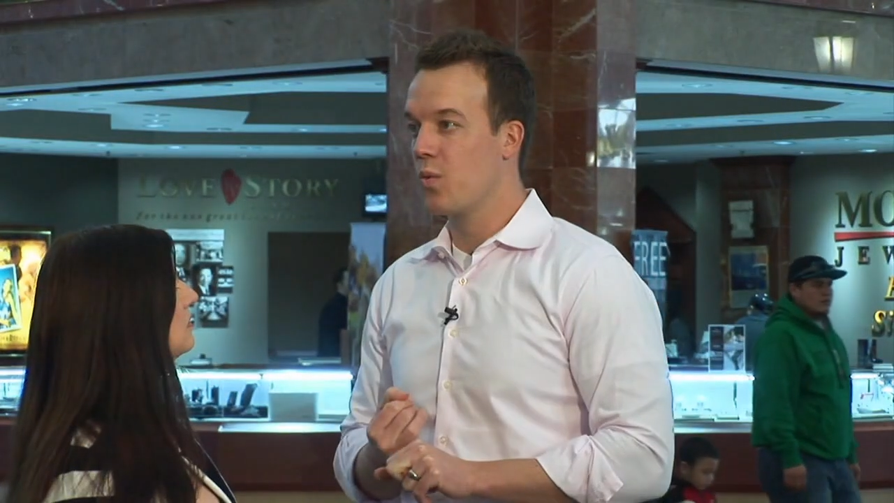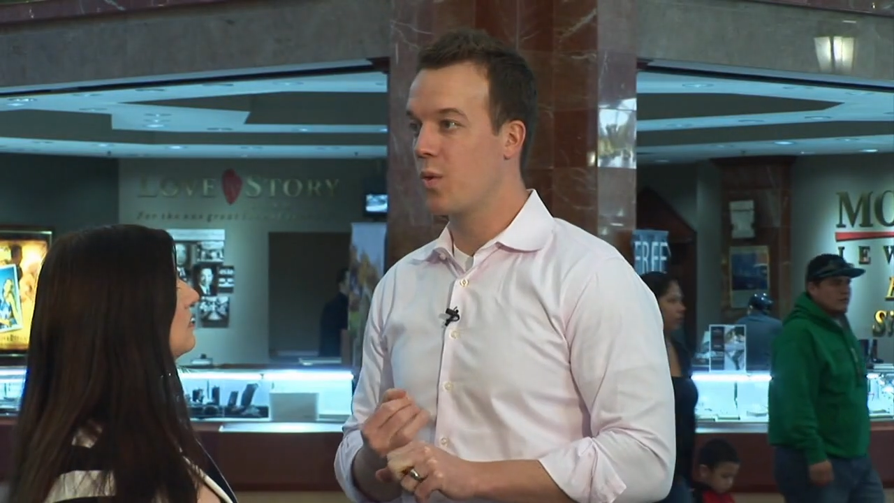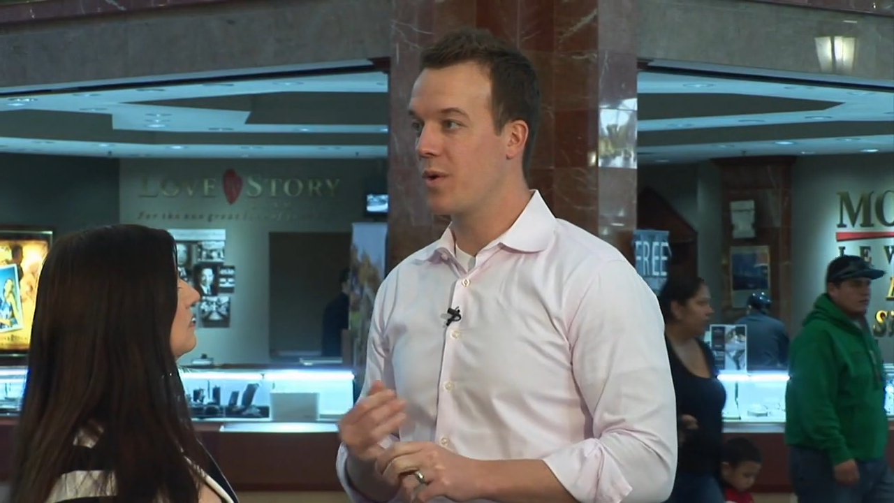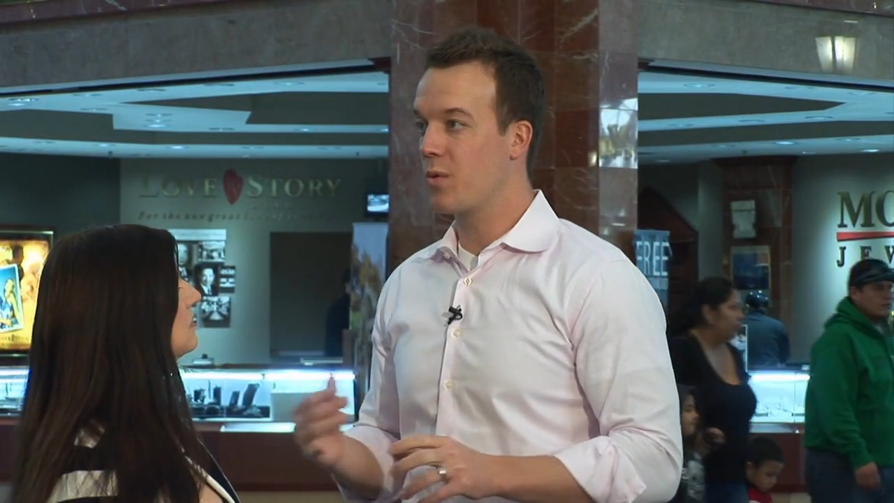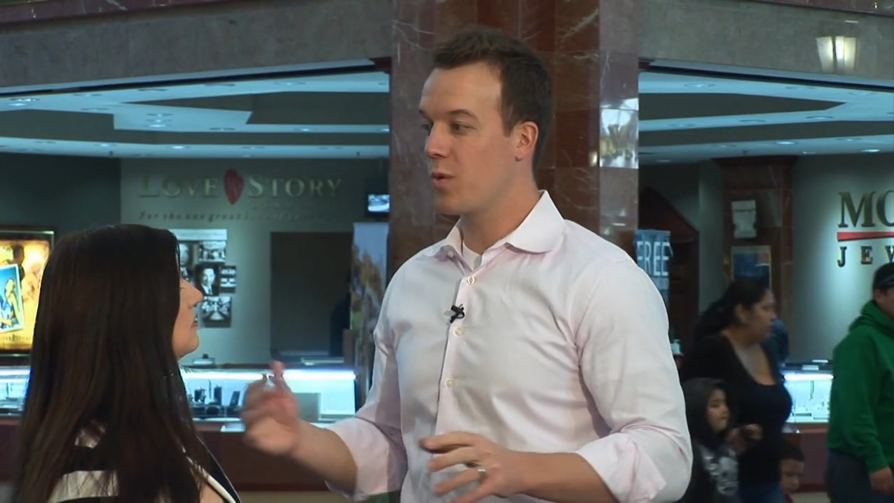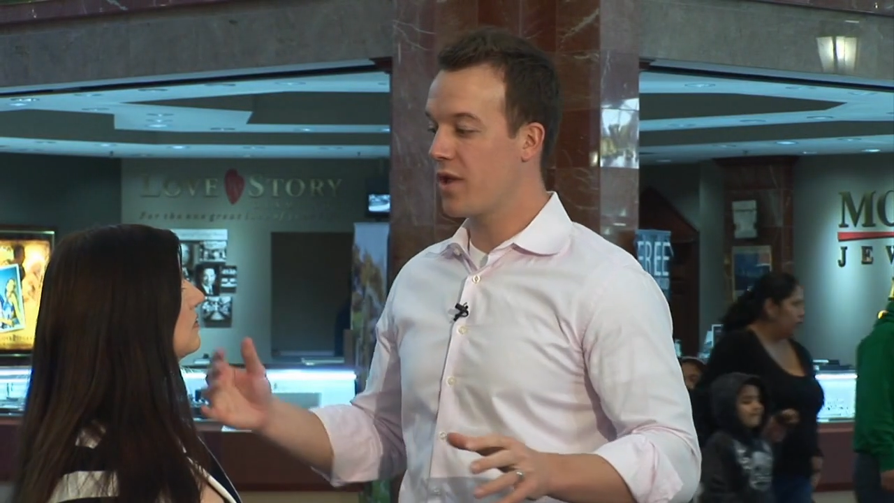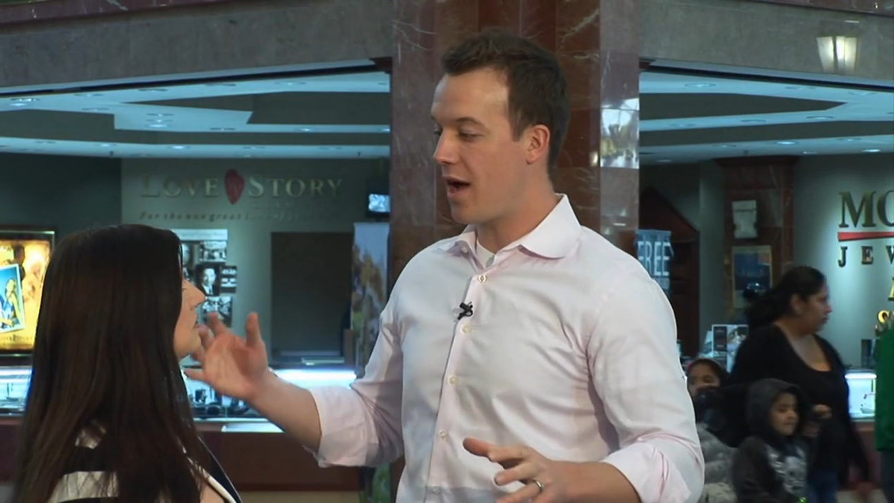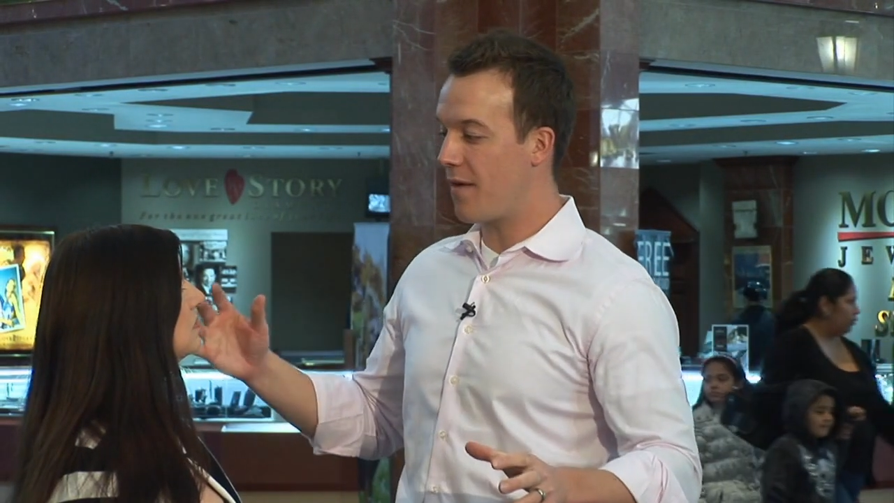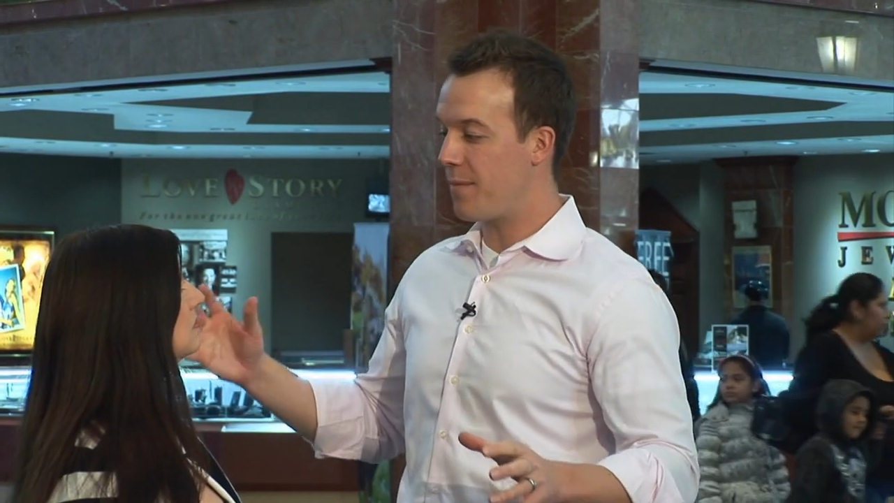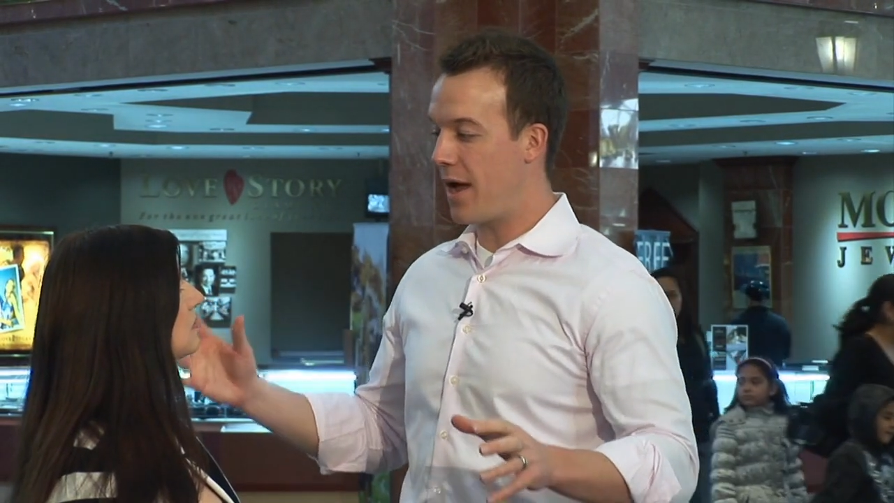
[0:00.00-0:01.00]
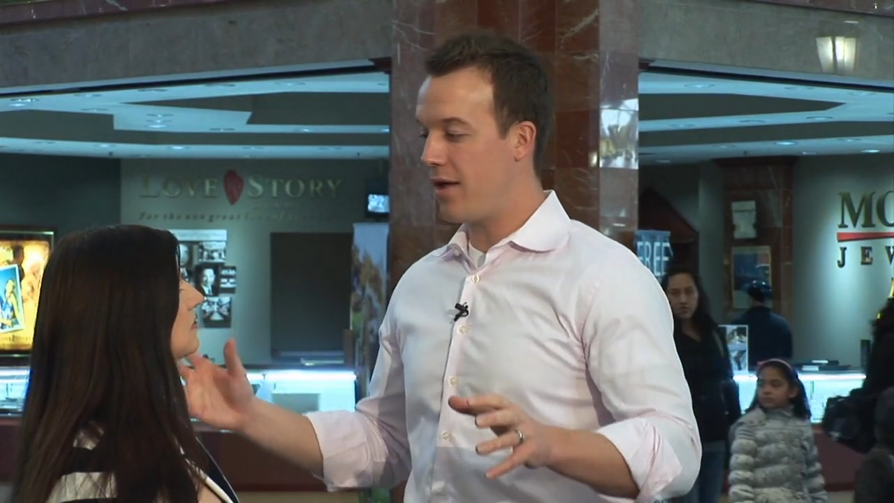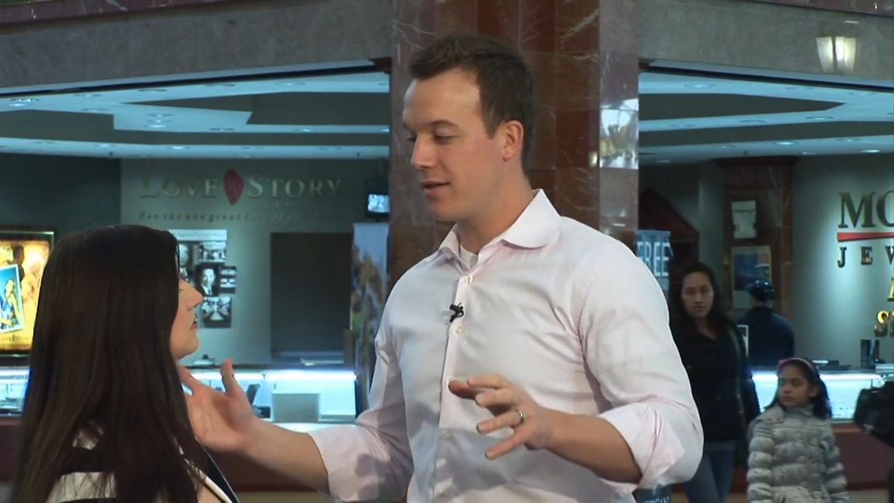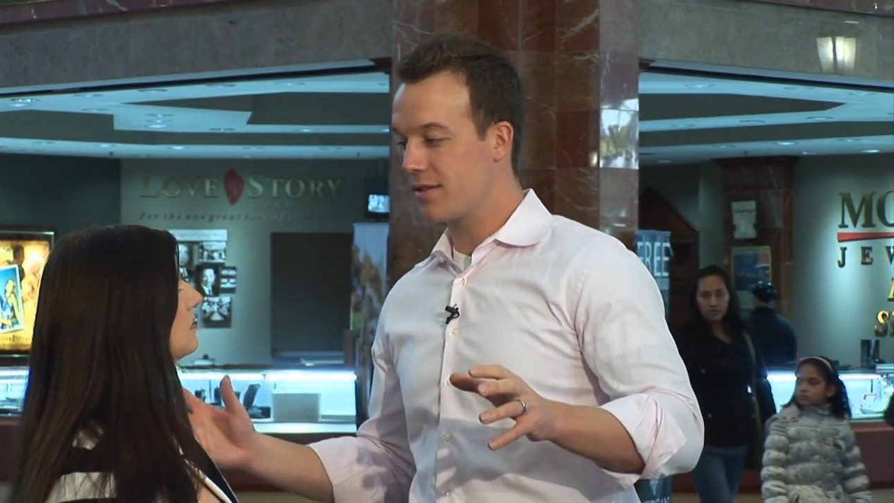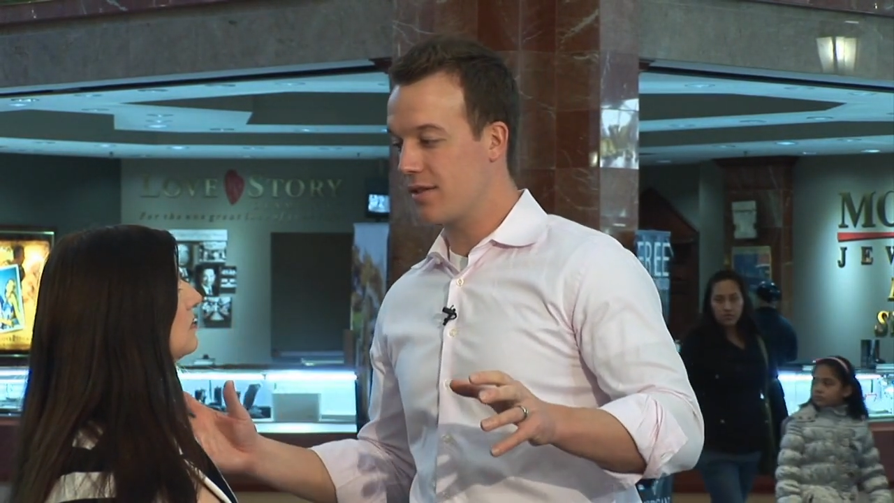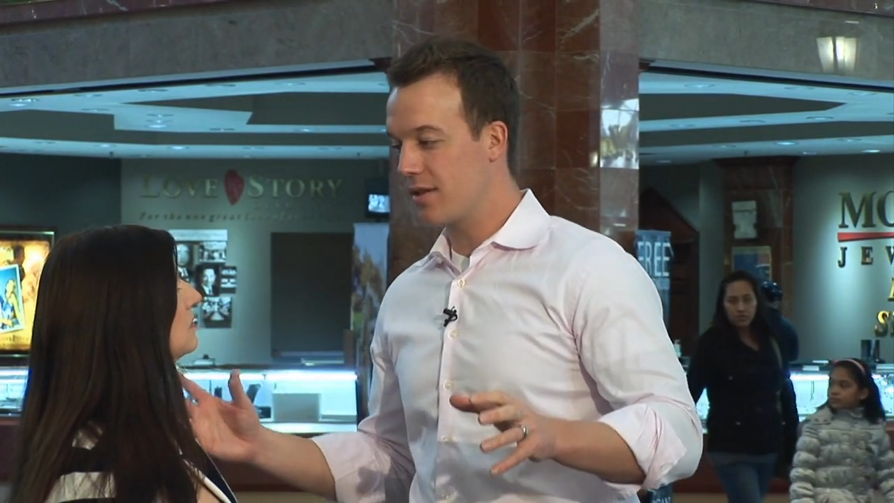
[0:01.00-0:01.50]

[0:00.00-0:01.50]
when we're really off balance,